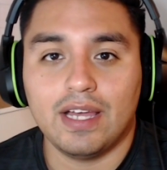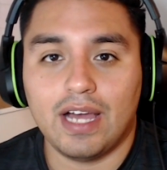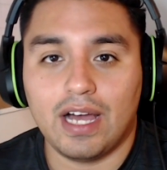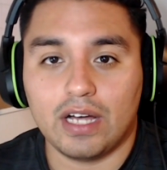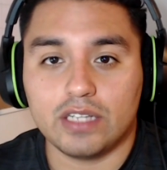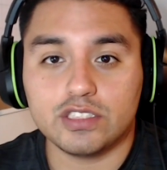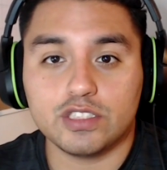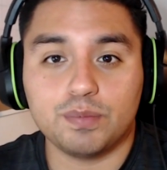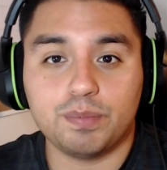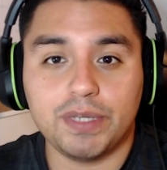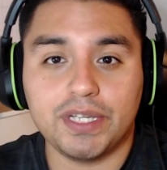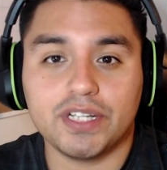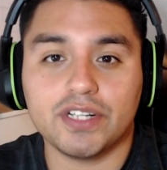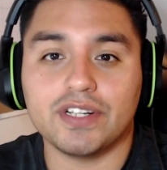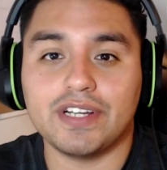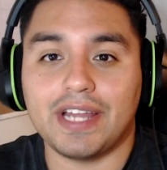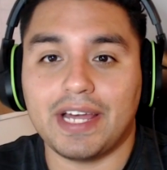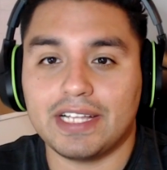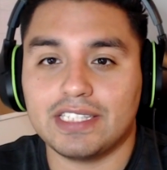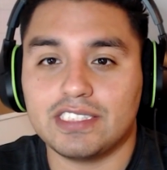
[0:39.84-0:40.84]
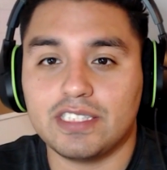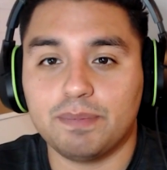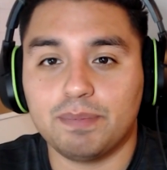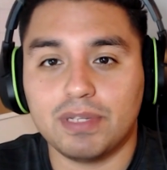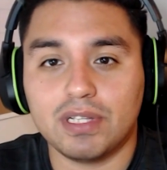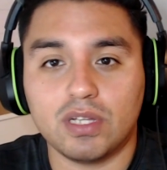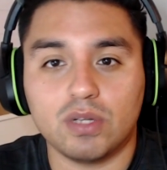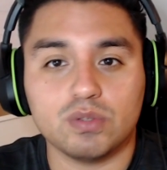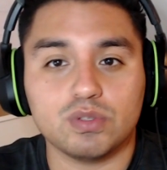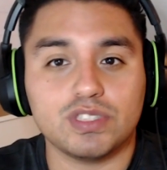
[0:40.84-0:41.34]
House Speaker Nancy
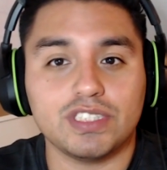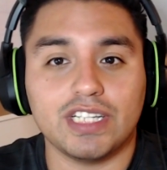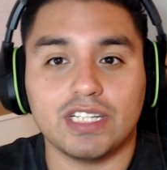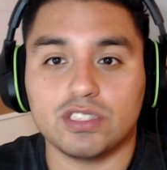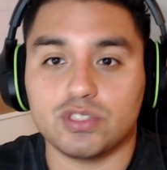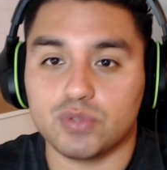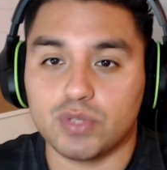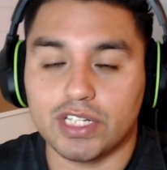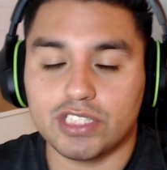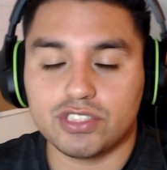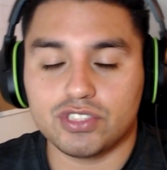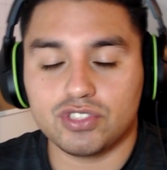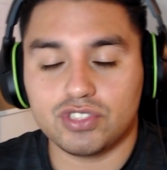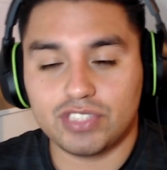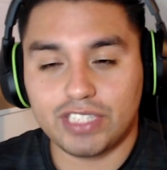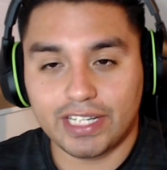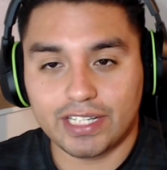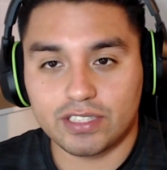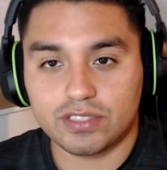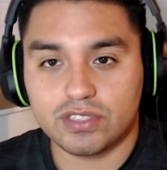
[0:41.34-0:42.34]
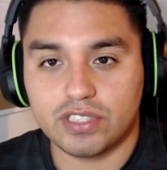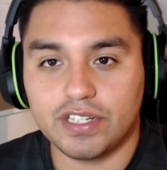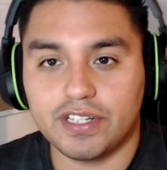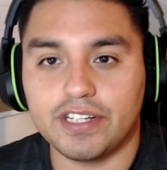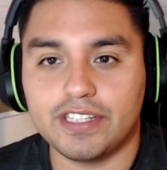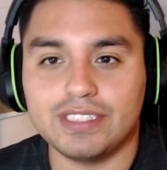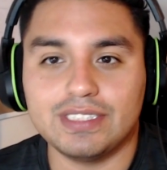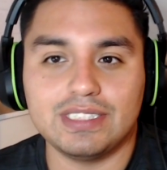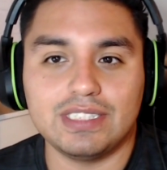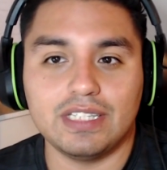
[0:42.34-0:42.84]
Pelosi and Treasury
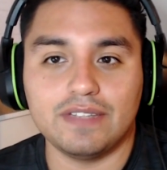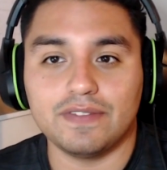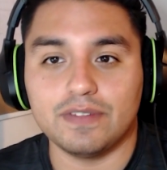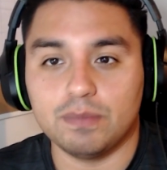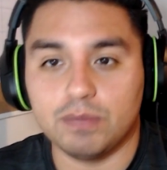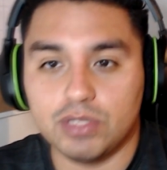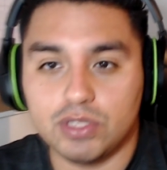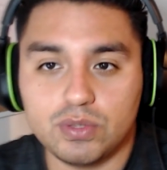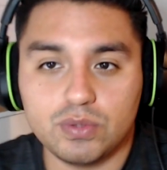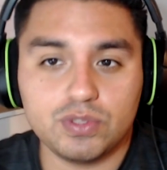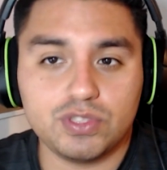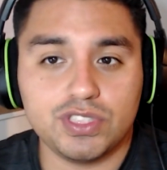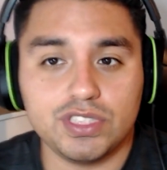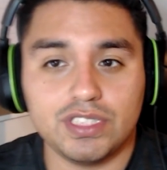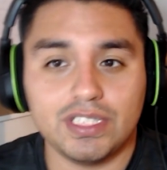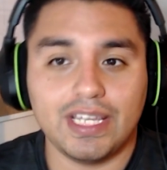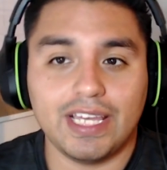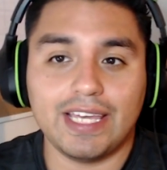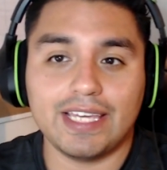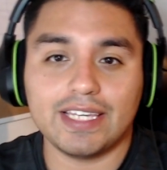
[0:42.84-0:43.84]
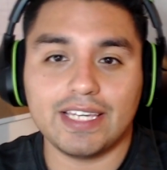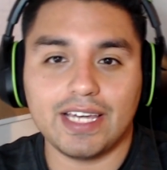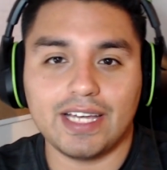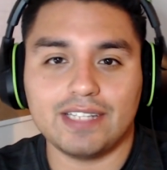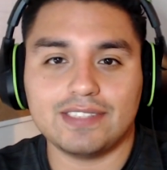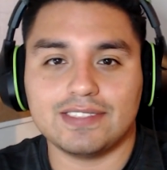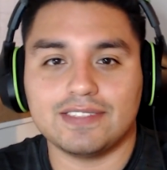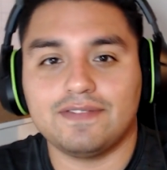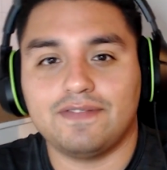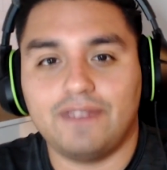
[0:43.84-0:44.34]
Secretary Steven Mnuchin
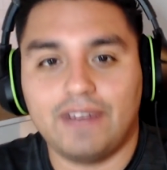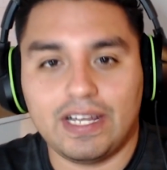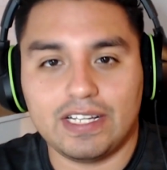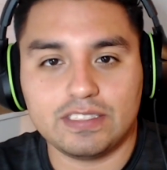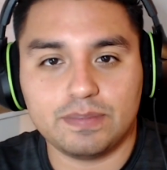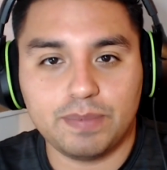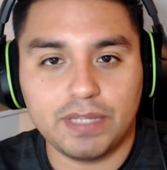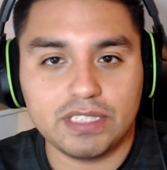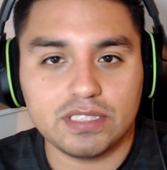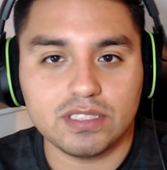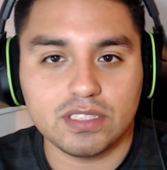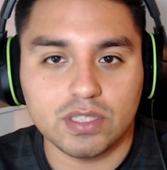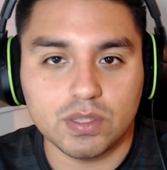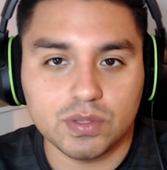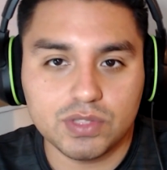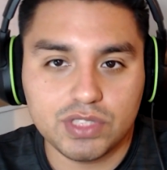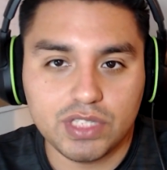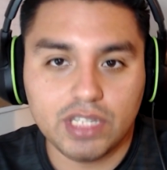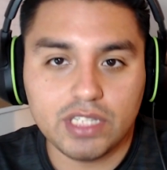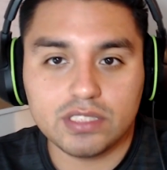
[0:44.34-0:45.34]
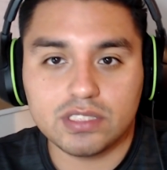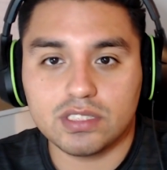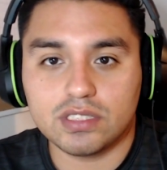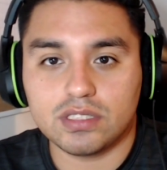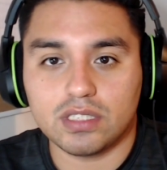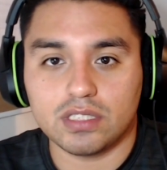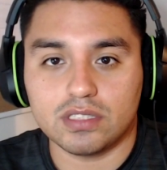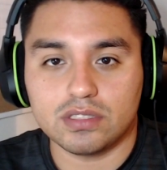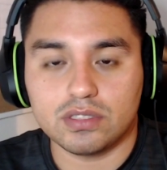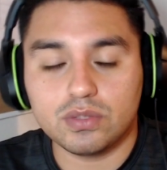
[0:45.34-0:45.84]
engaged in fast-paced
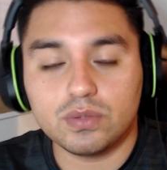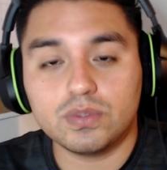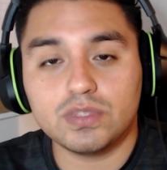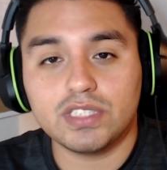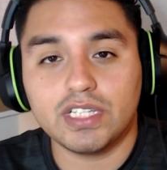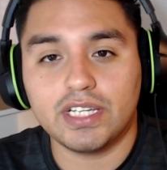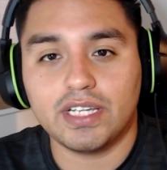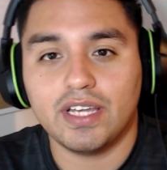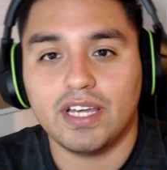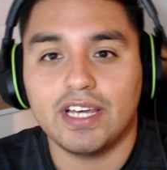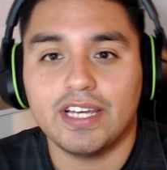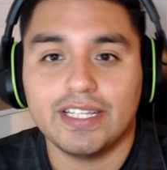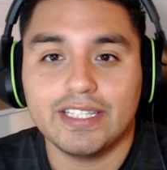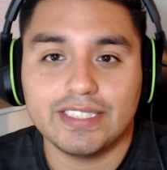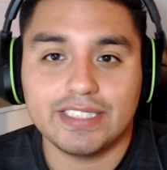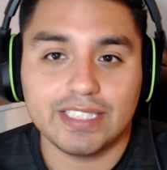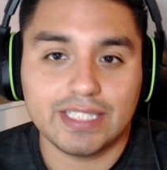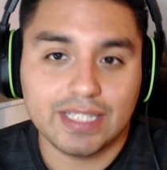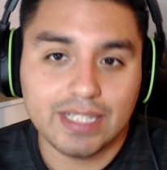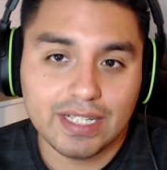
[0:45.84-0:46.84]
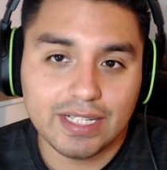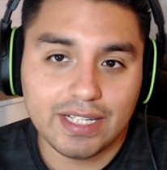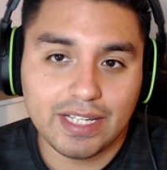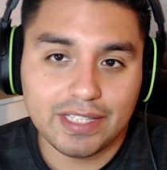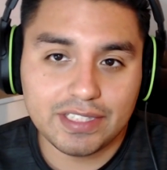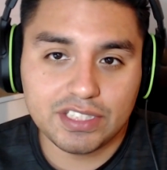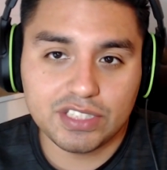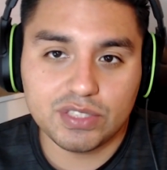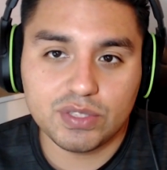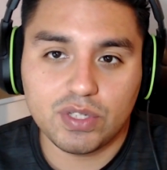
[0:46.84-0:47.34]
negotiations on Tuesday to cut a
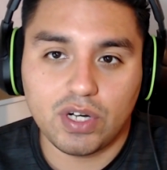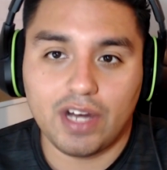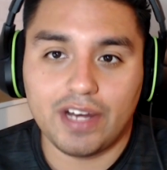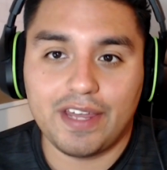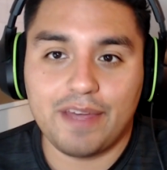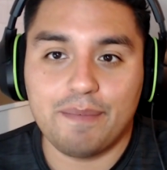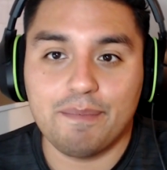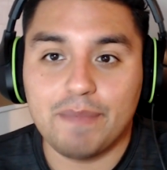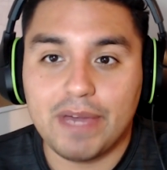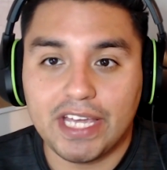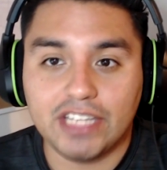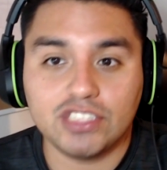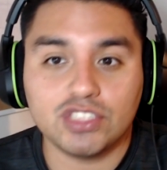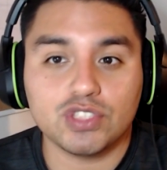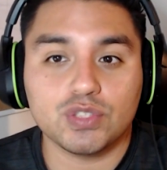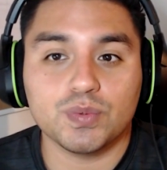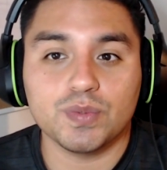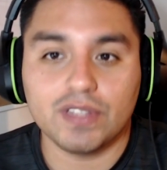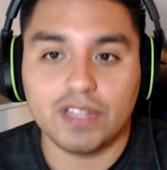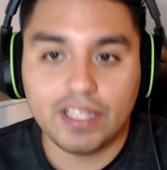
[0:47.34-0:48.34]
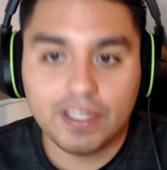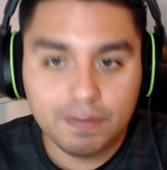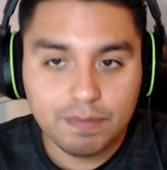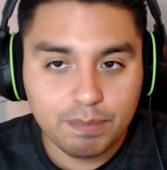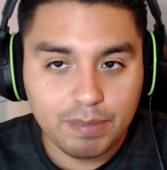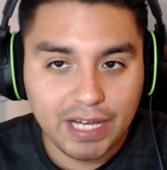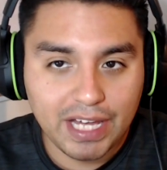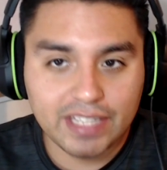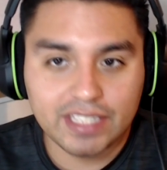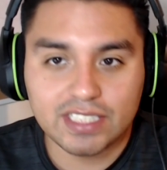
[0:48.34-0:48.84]
deal on a major
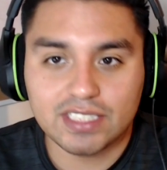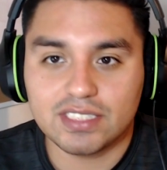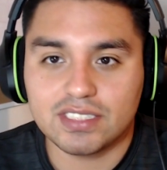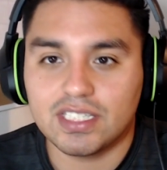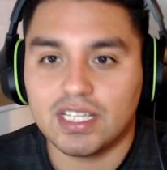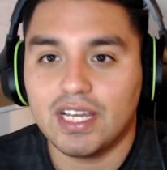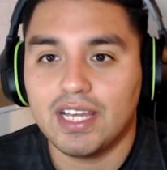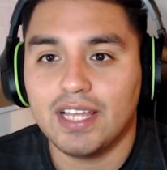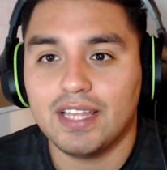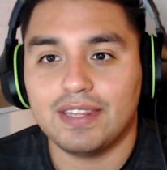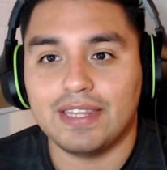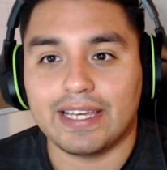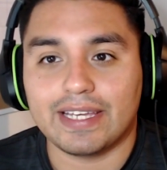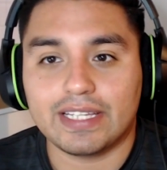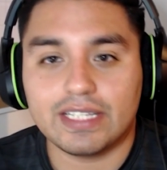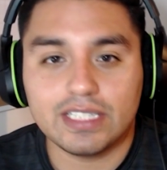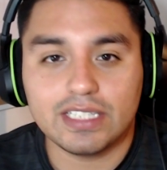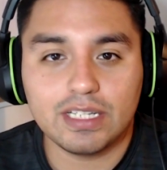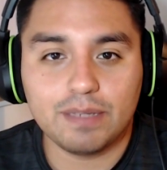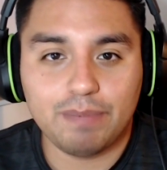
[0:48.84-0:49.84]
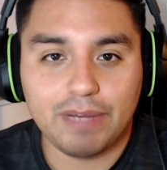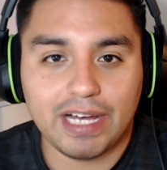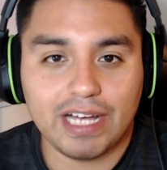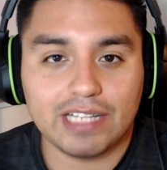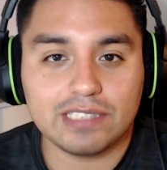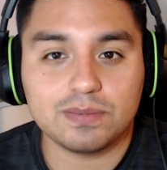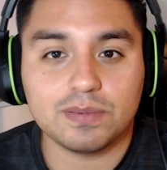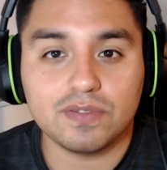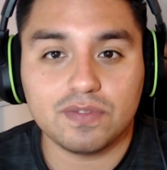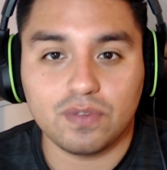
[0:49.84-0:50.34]
relief package that could
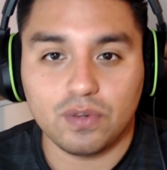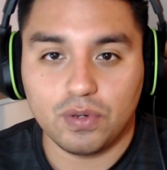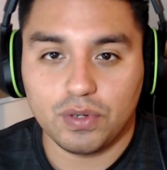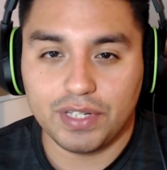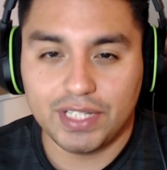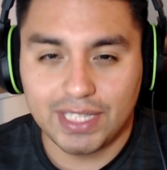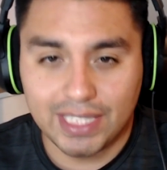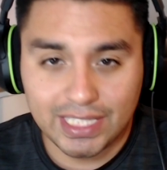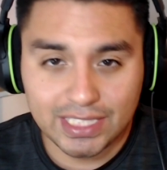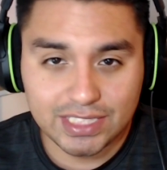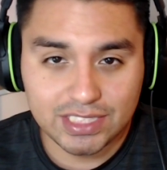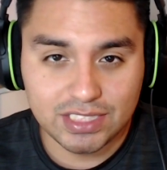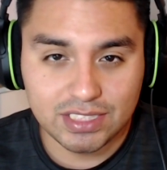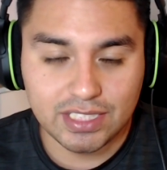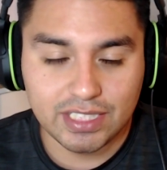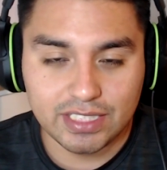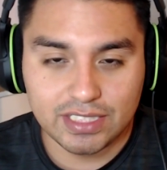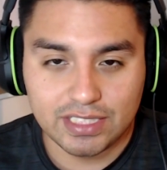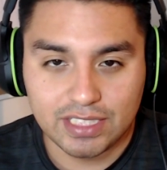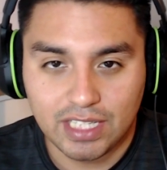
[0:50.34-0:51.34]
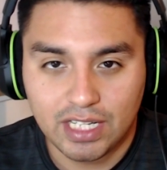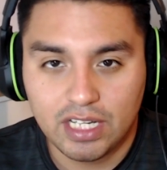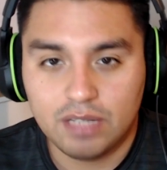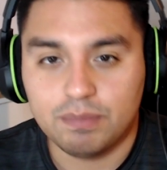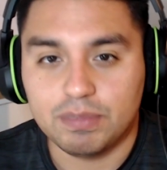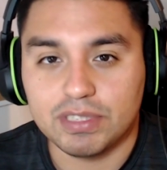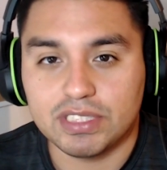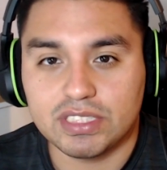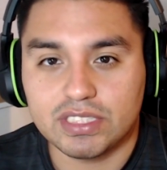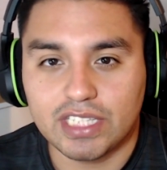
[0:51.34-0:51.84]
pass before Election Day,
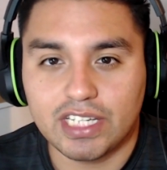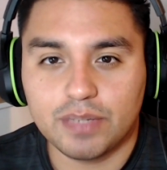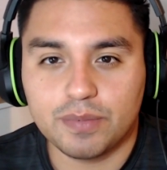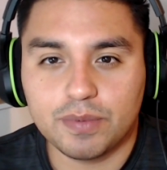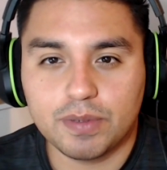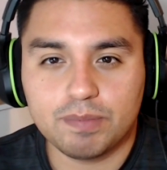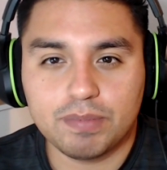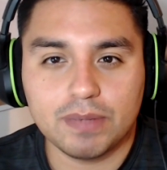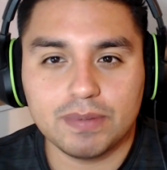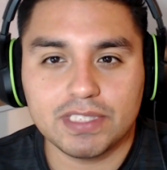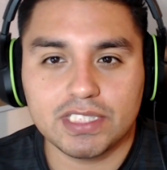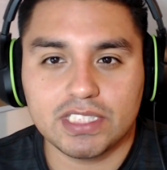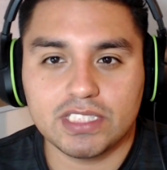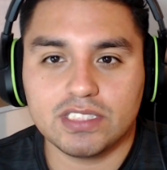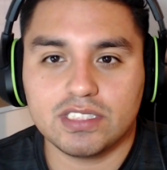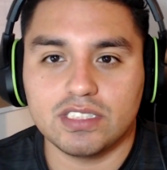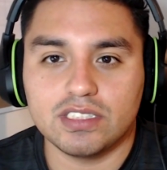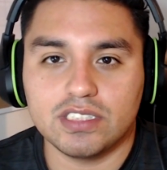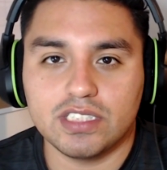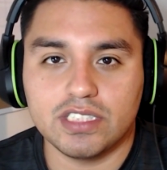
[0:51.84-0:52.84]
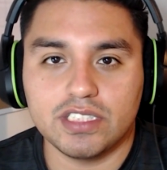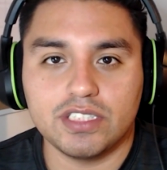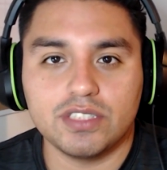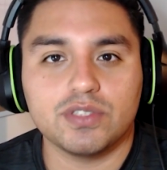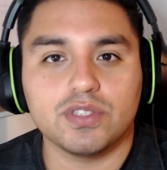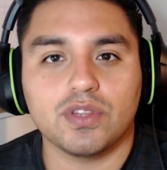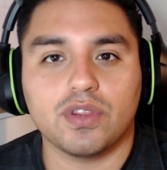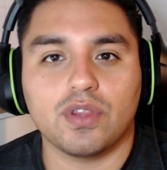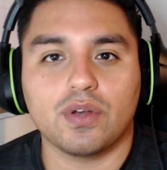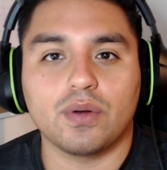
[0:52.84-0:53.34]
but Senate Republicans continue
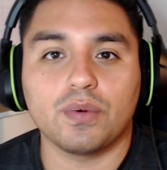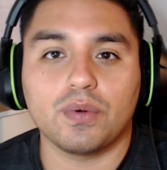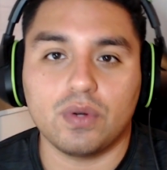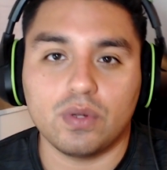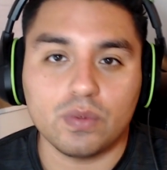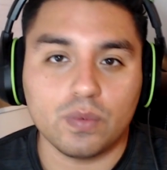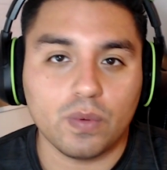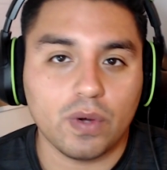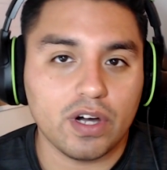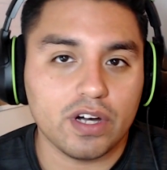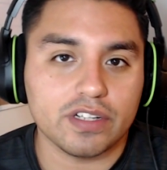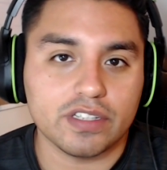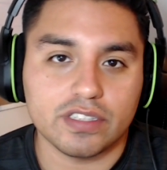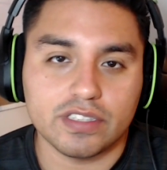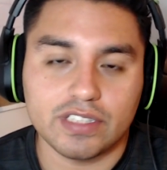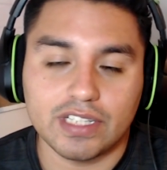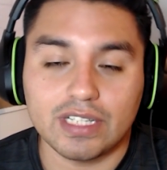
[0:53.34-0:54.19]
to throw cold water.